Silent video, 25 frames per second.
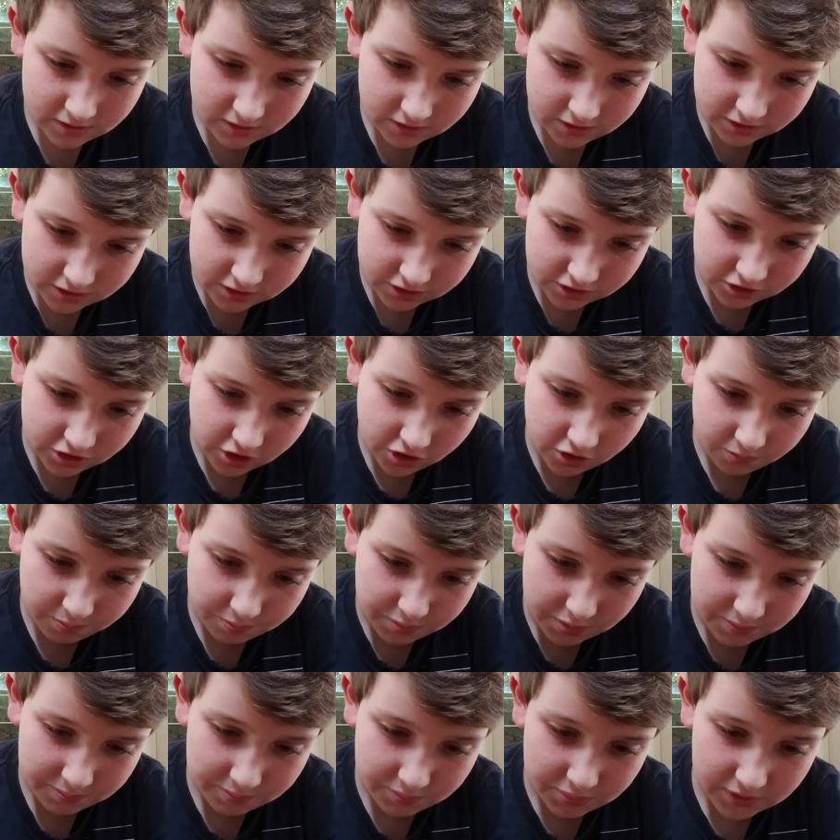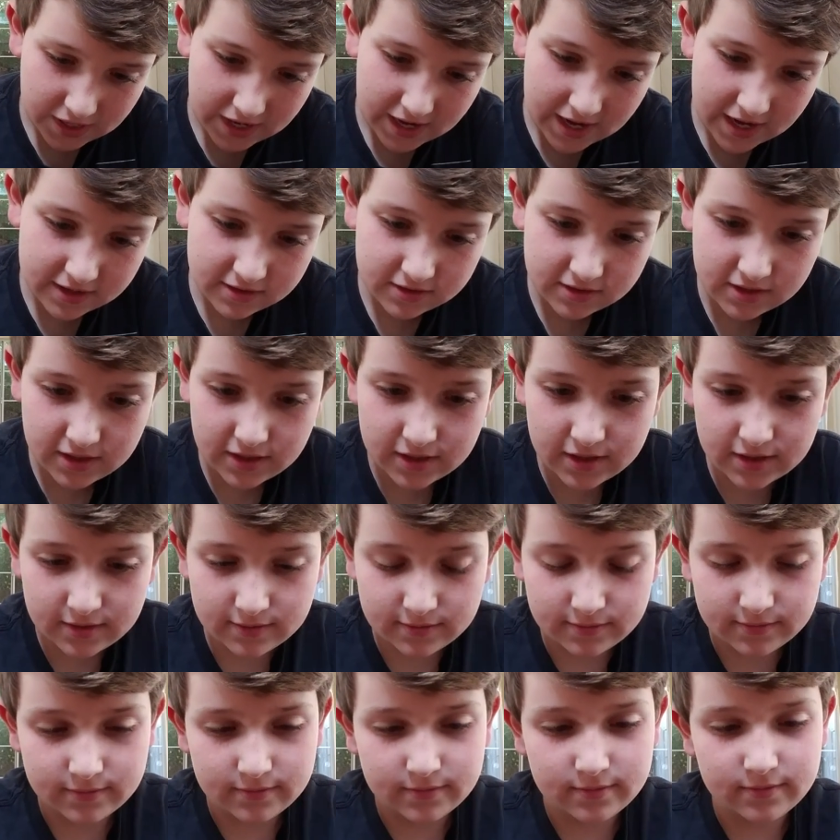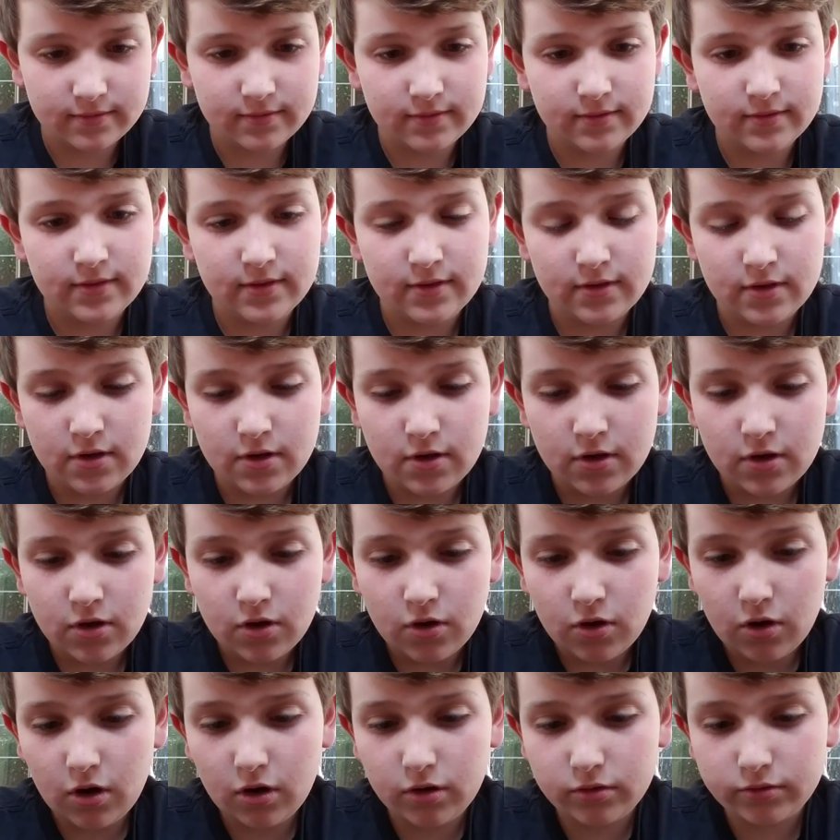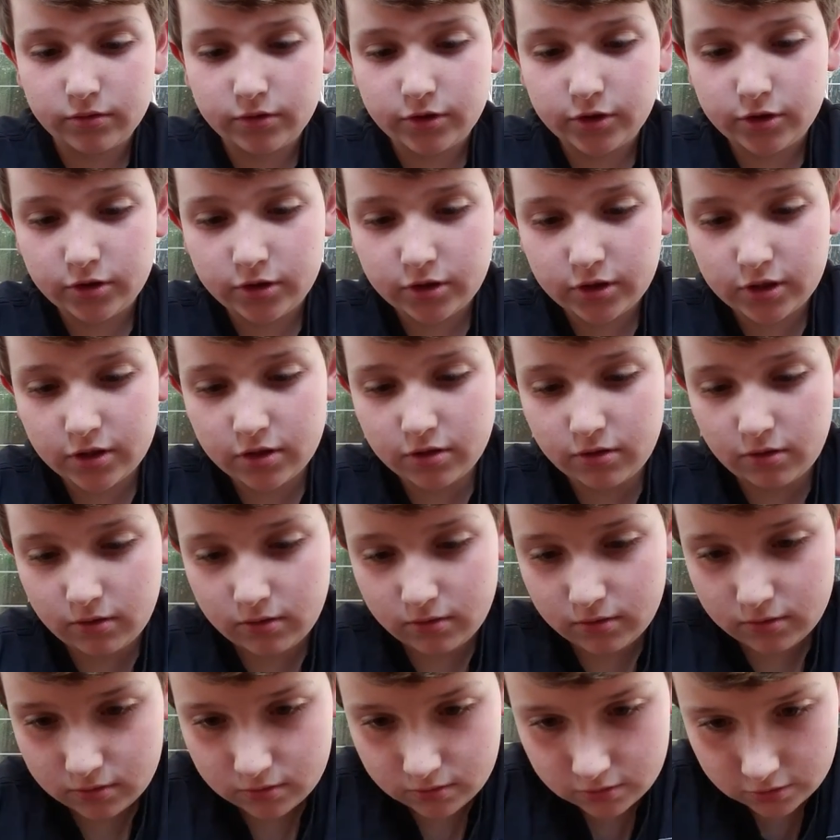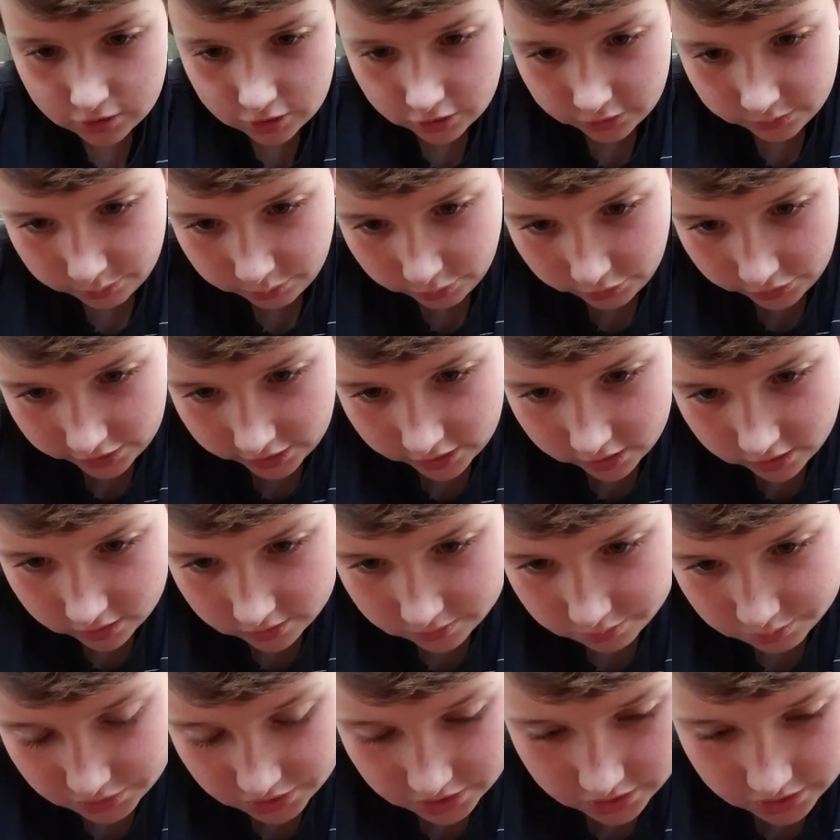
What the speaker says: You stupid plastic. Oh, shizzle. Don't break on me.